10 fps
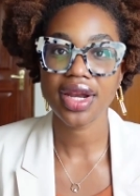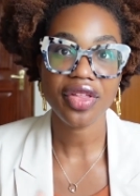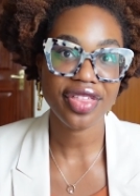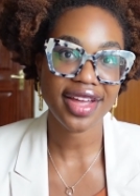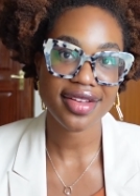
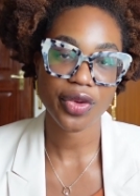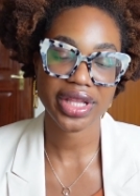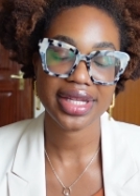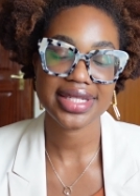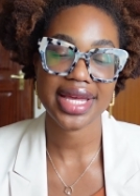Another thing I'll
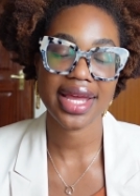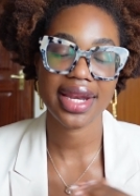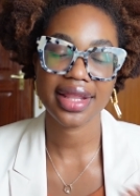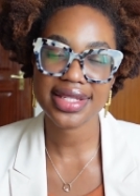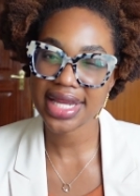quickly say,
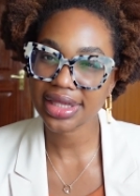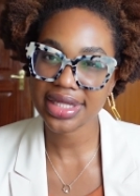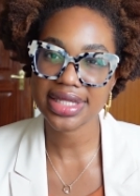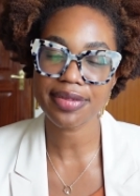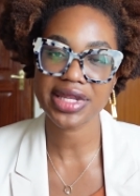and this is at
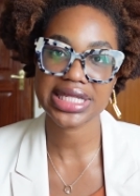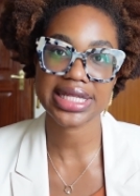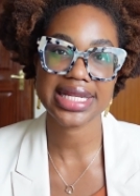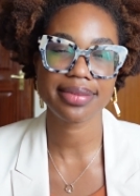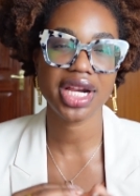least in business
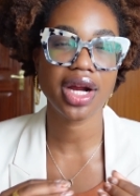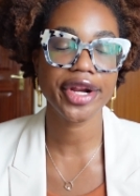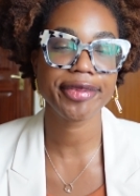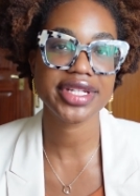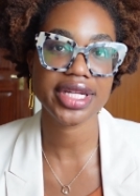class, I'm not one
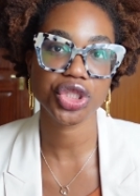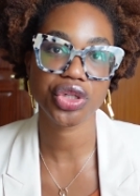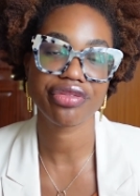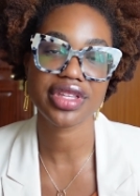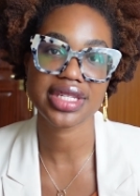hundred percent sure
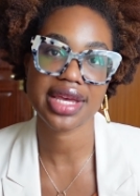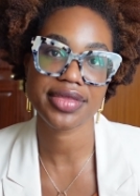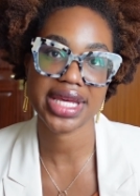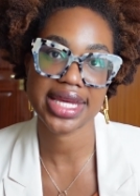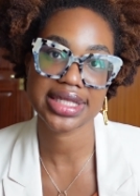if the same
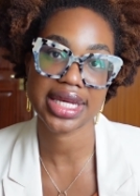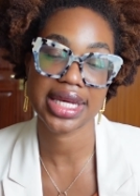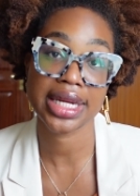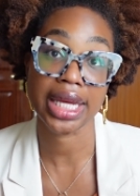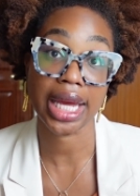case
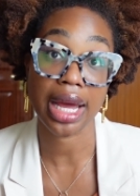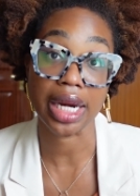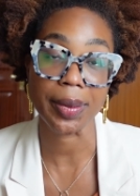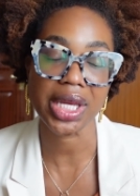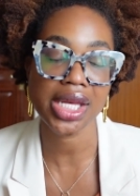in
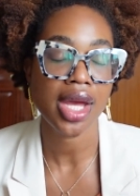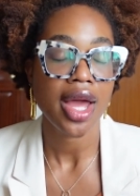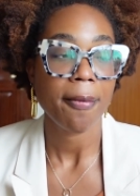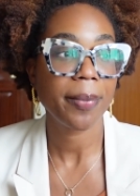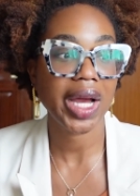economy,
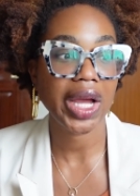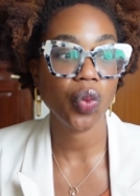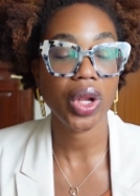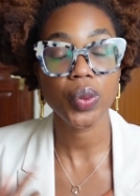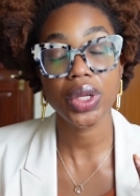but
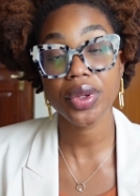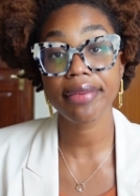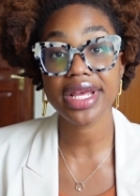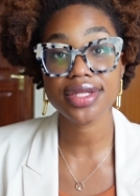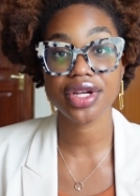when we were
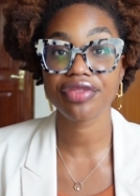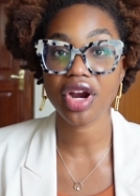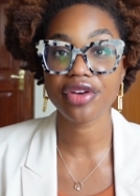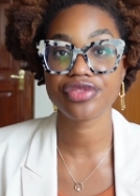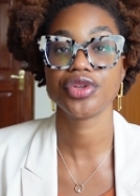being served
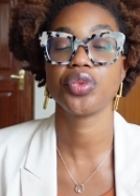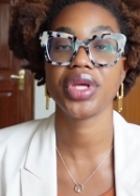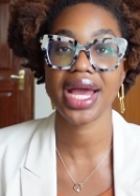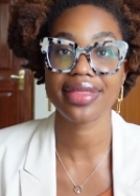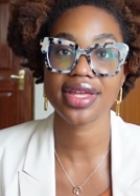our food, we
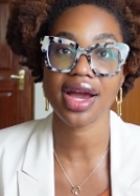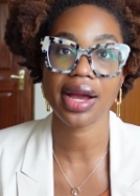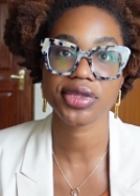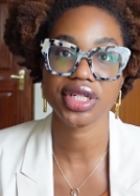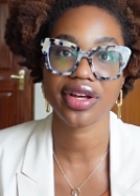had the
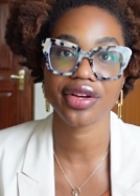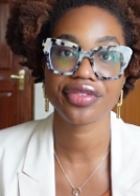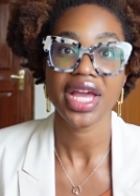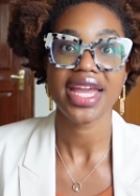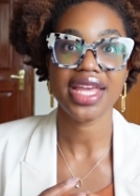option of
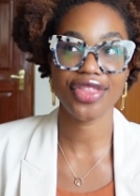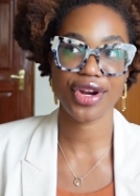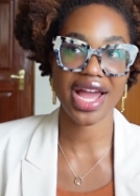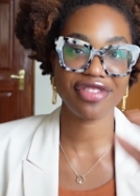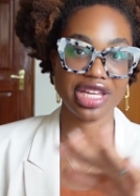either
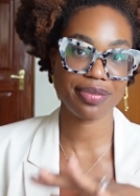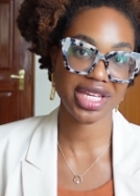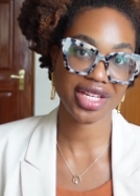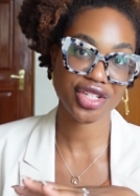having it being